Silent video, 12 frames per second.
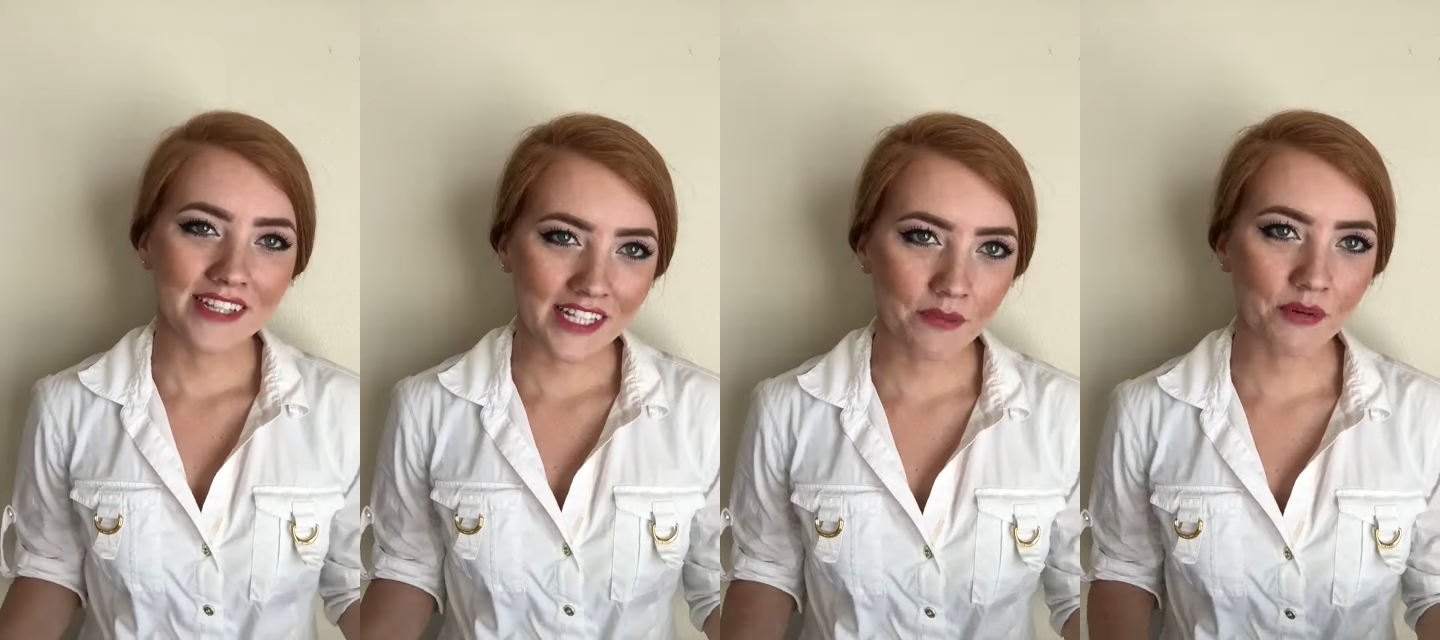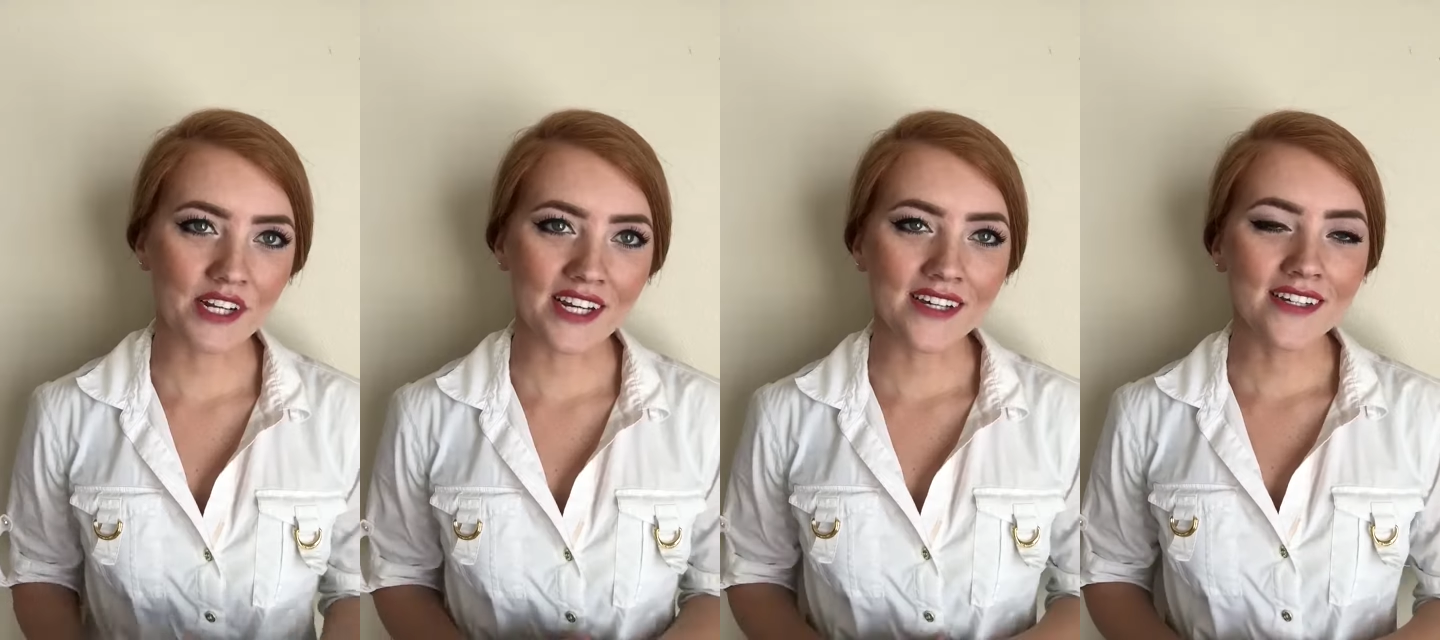
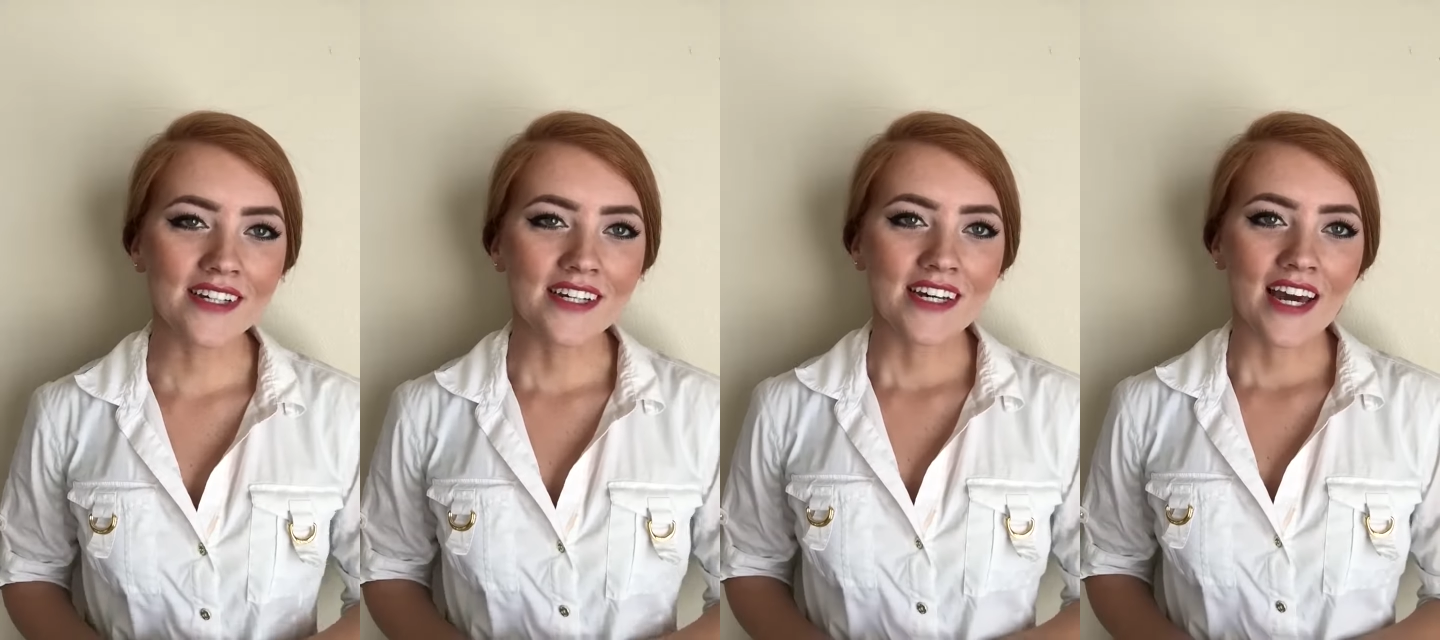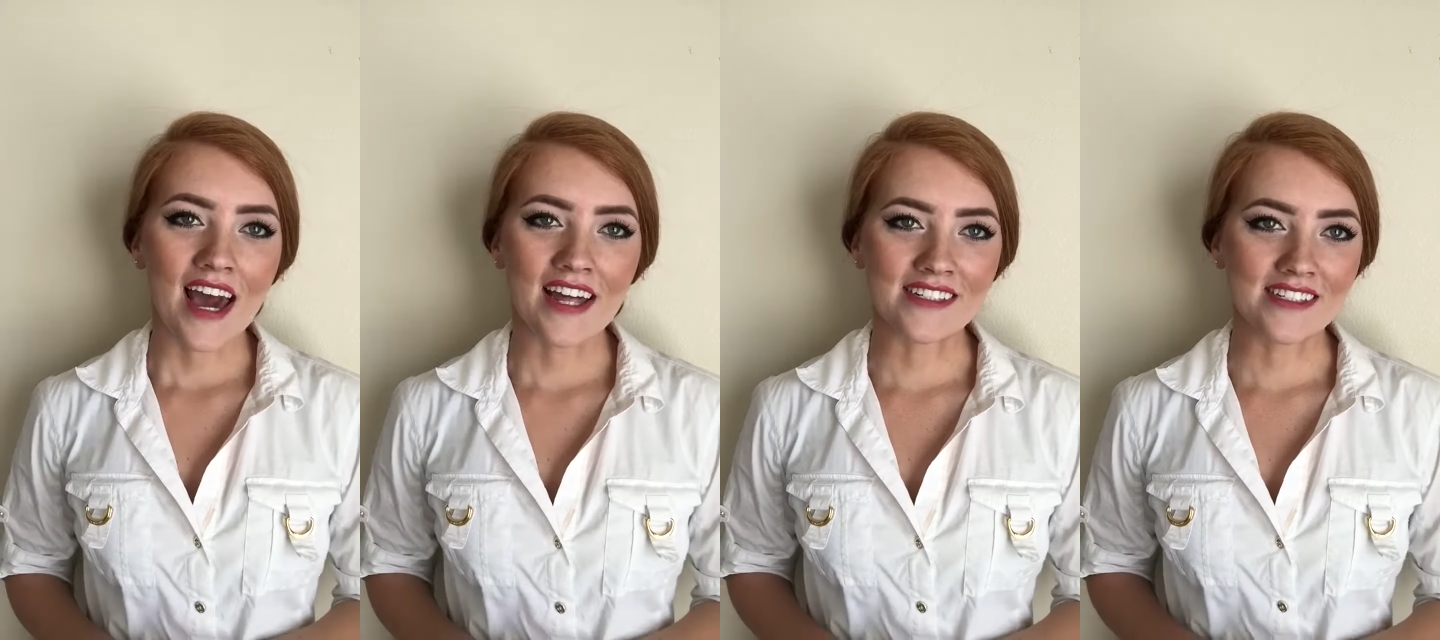liberty,
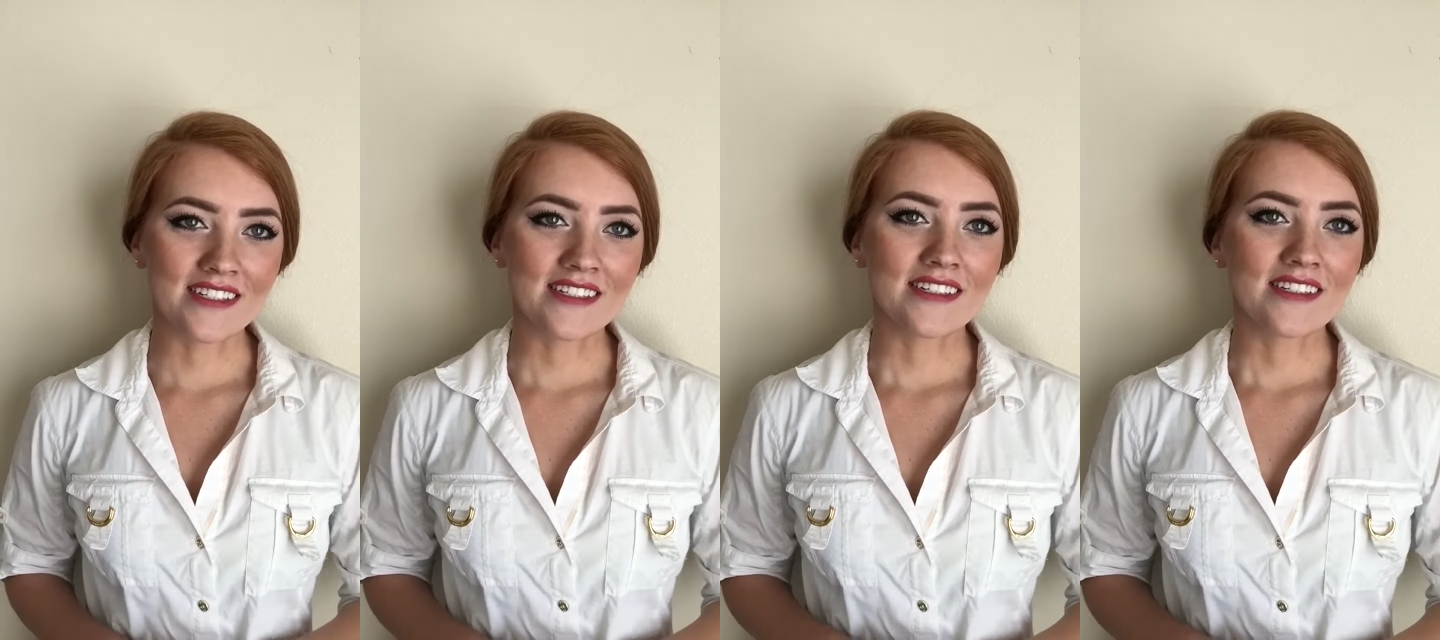and